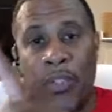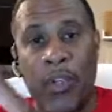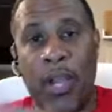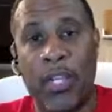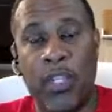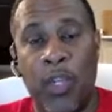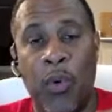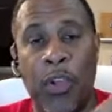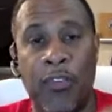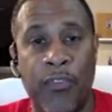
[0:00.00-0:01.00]
You're actually
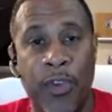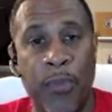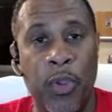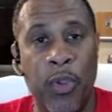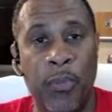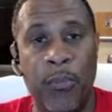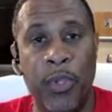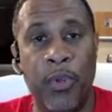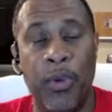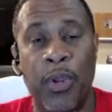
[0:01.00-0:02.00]
going from your
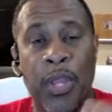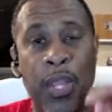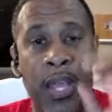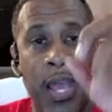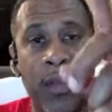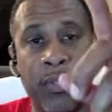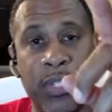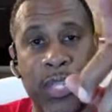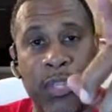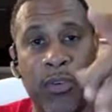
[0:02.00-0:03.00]
computer out to
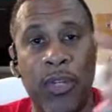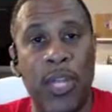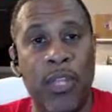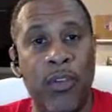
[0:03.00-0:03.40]
the internet.